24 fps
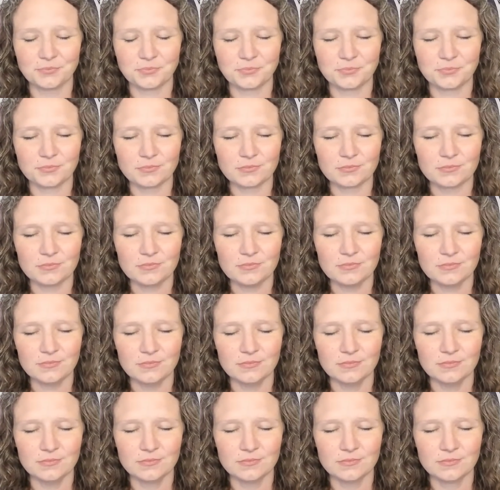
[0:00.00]

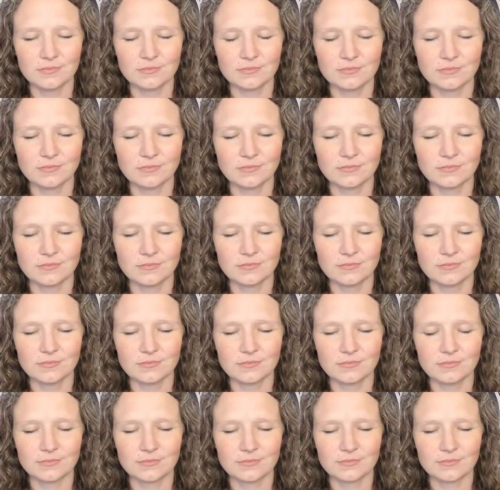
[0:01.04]

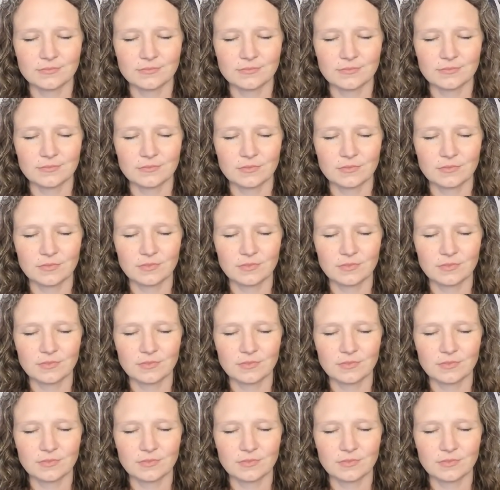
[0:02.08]
(silence)